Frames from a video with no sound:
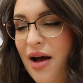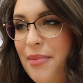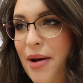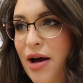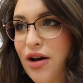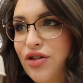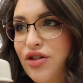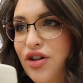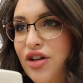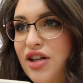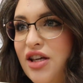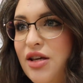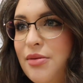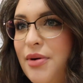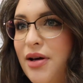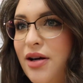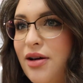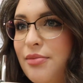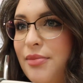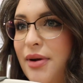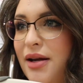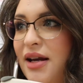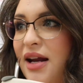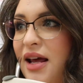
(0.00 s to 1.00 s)
about Cookie
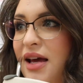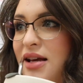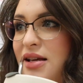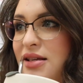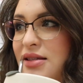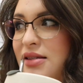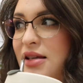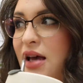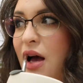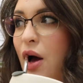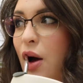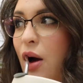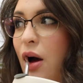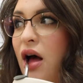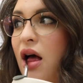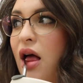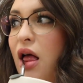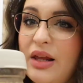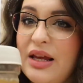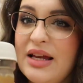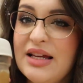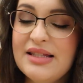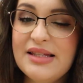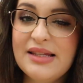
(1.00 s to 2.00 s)
Butter Monday, so
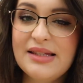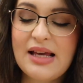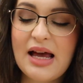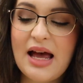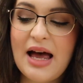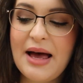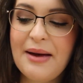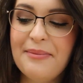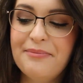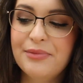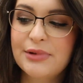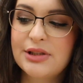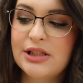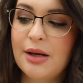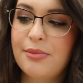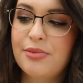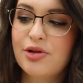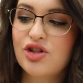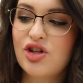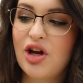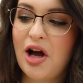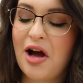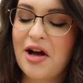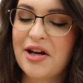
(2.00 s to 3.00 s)
it's
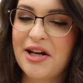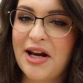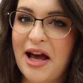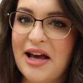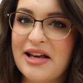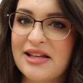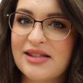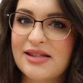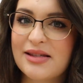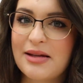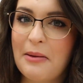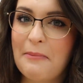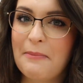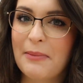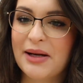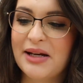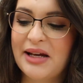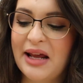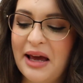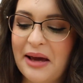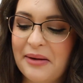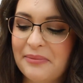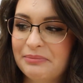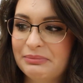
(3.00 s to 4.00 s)
Double Shot on Ice
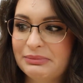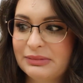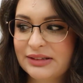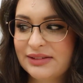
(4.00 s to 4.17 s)
Monday.